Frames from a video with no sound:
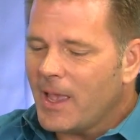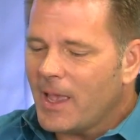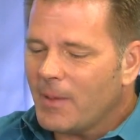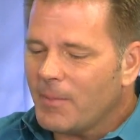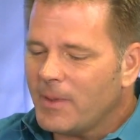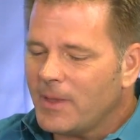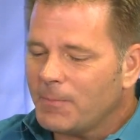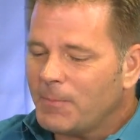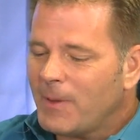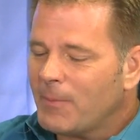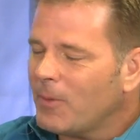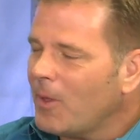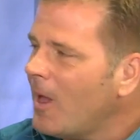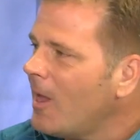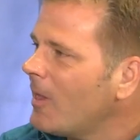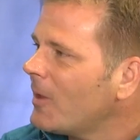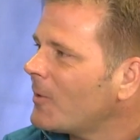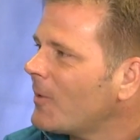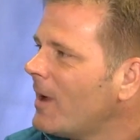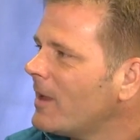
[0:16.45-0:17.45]
and meet people
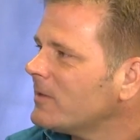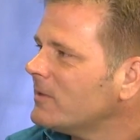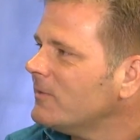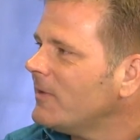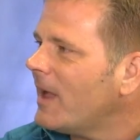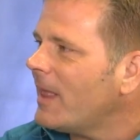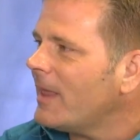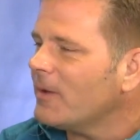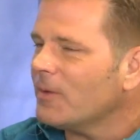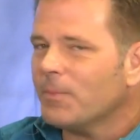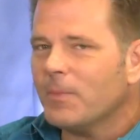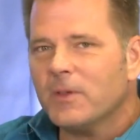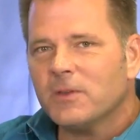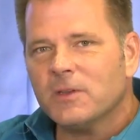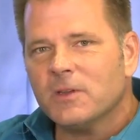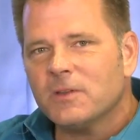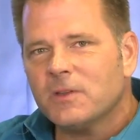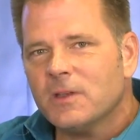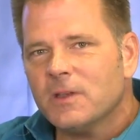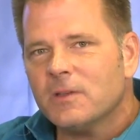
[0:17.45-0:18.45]
all across the valley with
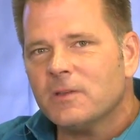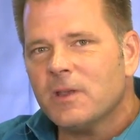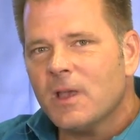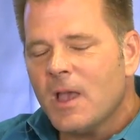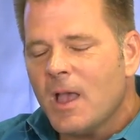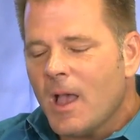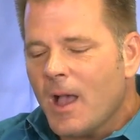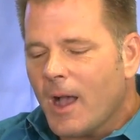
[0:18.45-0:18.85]
businesses,